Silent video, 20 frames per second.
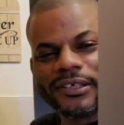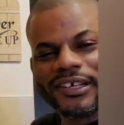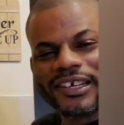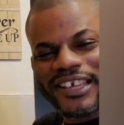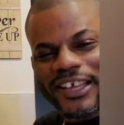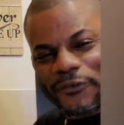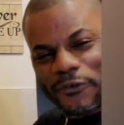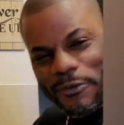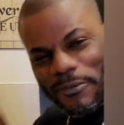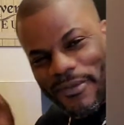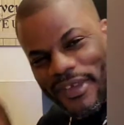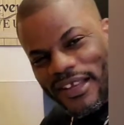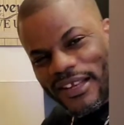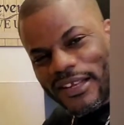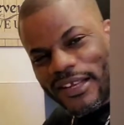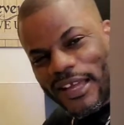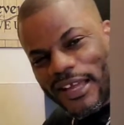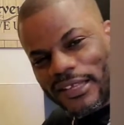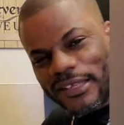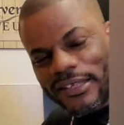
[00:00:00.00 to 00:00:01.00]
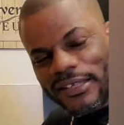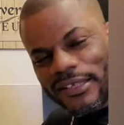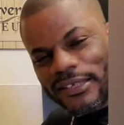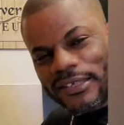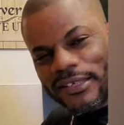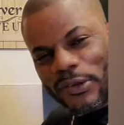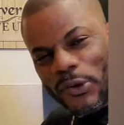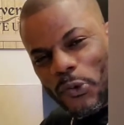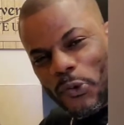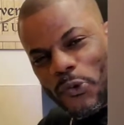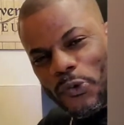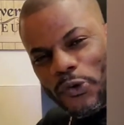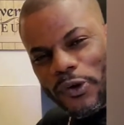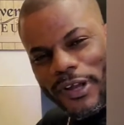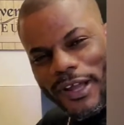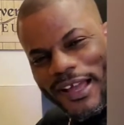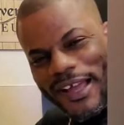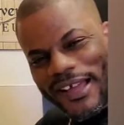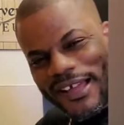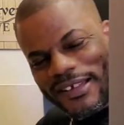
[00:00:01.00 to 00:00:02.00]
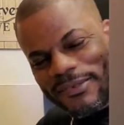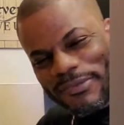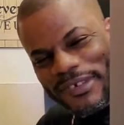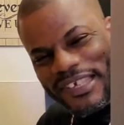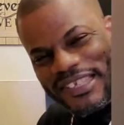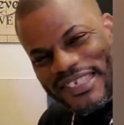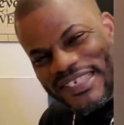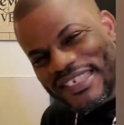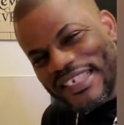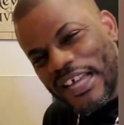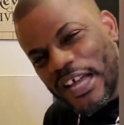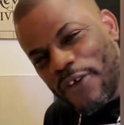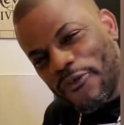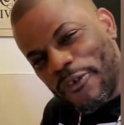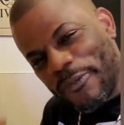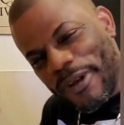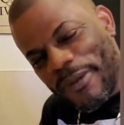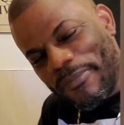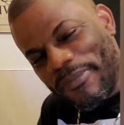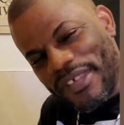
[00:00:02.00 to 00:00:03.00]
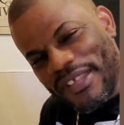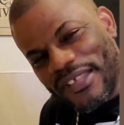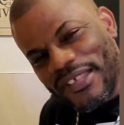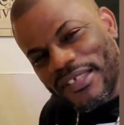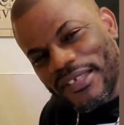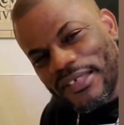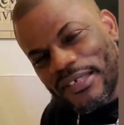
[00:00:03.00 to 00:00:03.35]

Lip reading: You have to make that cook, get soft up a bit,